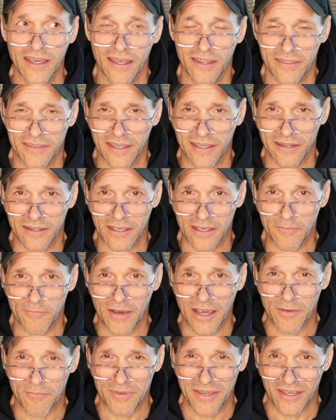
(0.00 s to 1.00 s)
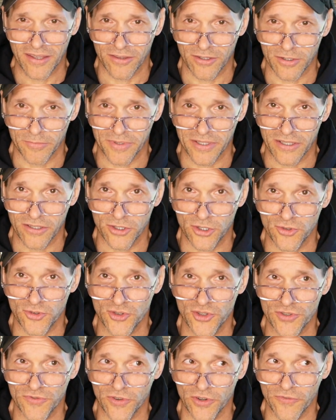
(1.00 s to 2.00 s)
then it might be a little bit
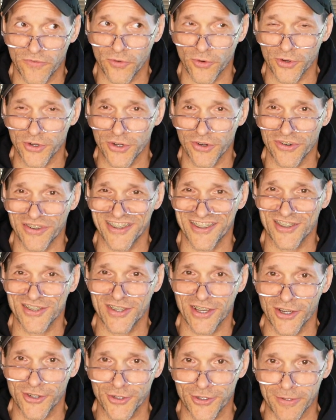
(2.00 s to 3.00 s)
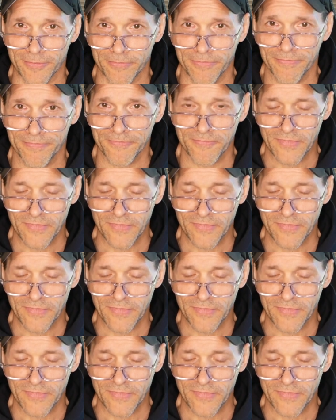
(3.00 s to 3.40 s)
useful for your discussion